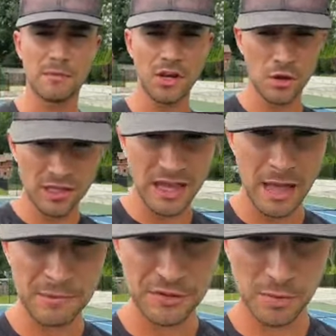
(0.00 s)
Let me know in the
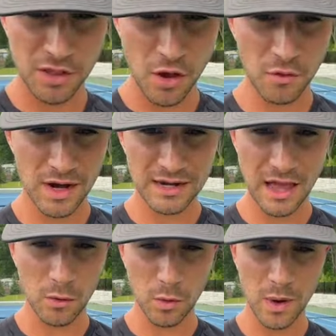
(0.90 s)
comments below right
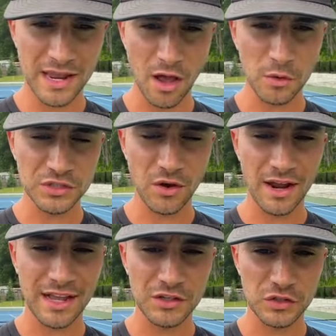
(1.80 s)
now. We're waiting. Oh,
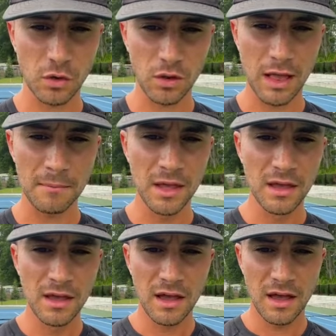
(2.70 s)
sorry, I got to scroll up.